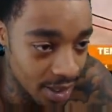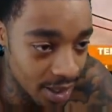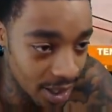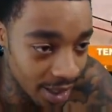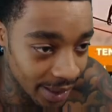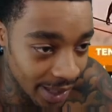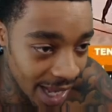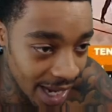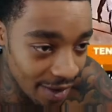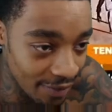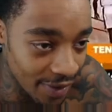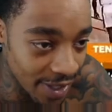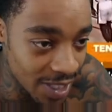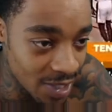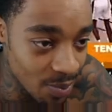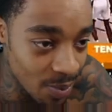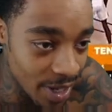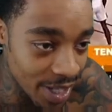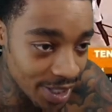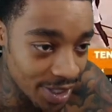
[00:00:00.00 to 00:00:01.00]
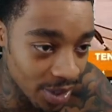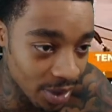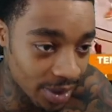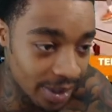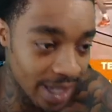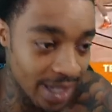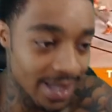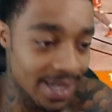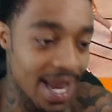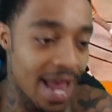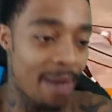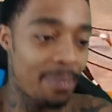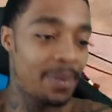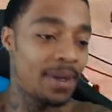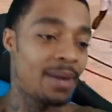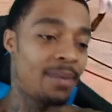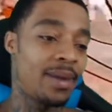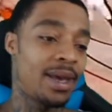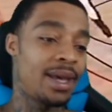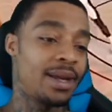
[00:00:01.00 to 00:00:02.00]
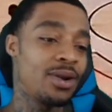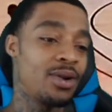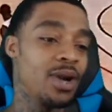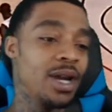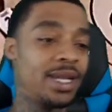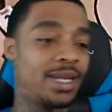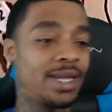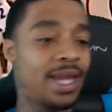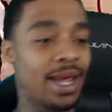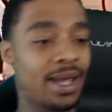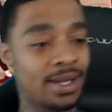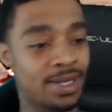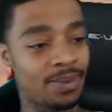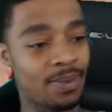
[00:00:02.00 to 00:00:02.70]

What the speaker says: A lot of inspirational things happening, man. Good things,